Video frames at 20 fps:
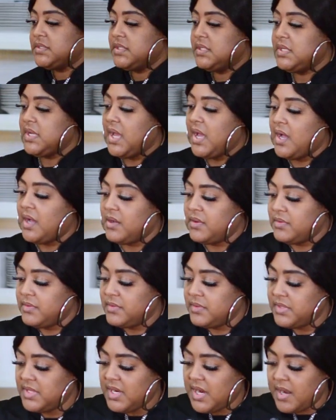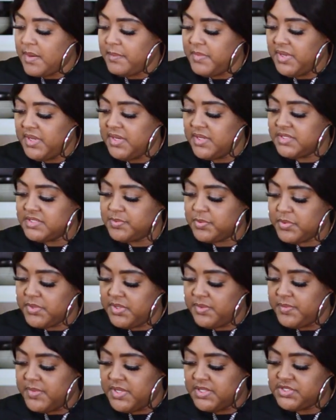So now that our meat is
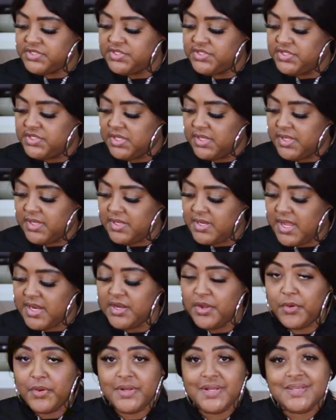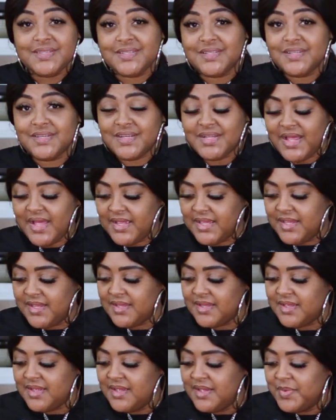pretty much done, I know it doesn't look like
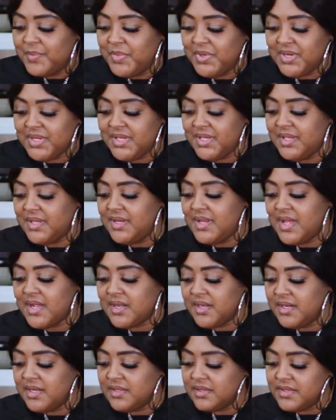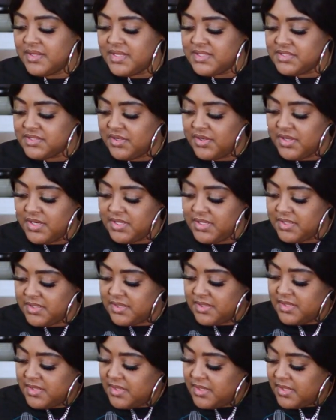it, but again, that color that's on it
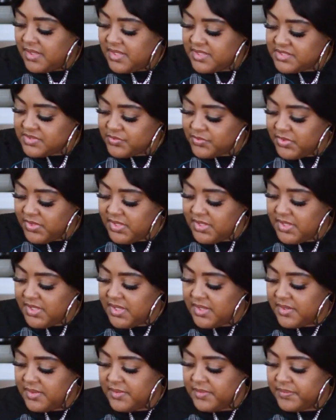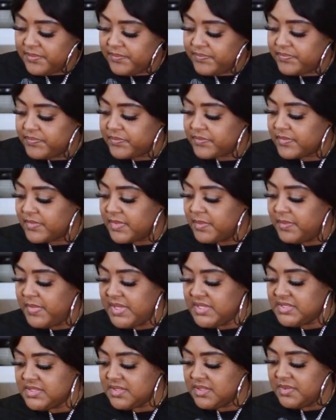is what
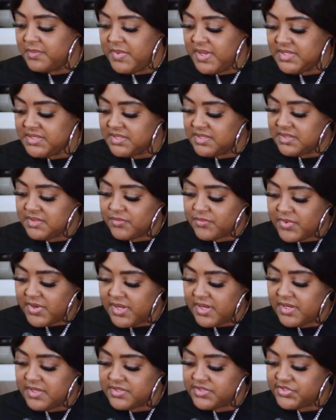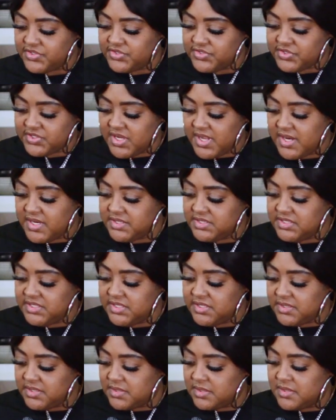basically makes it the reddish kind of
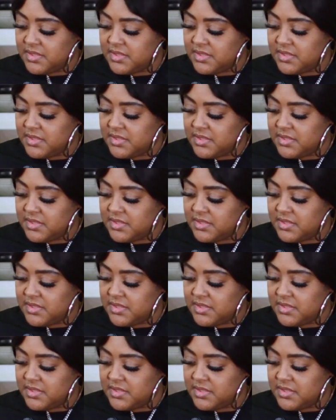tint.